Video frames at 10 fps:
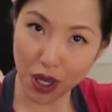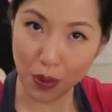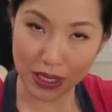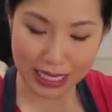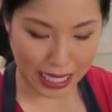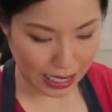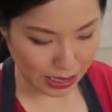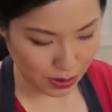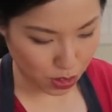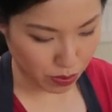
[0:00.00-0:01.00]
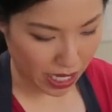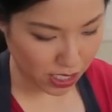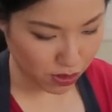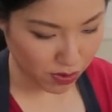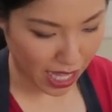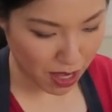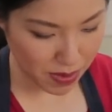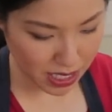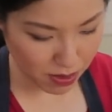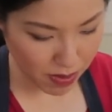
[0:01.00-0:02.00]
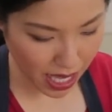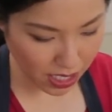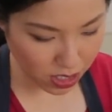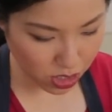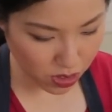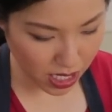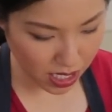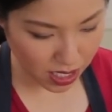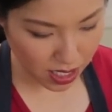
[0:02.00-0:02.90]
always like a little splash of lime, and some extra